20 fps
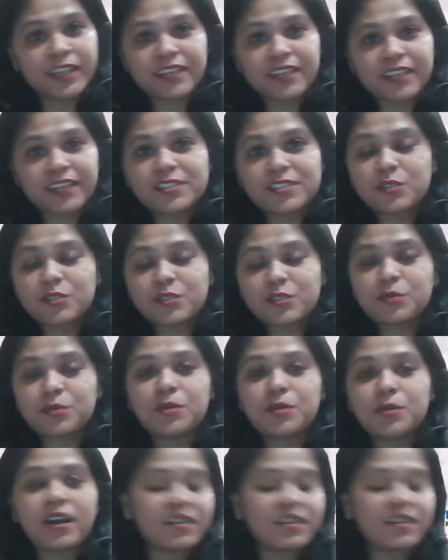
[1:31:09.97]
thanks
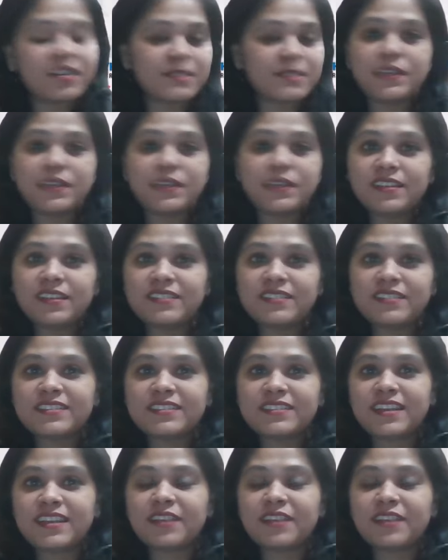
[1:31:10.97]
to our speakers,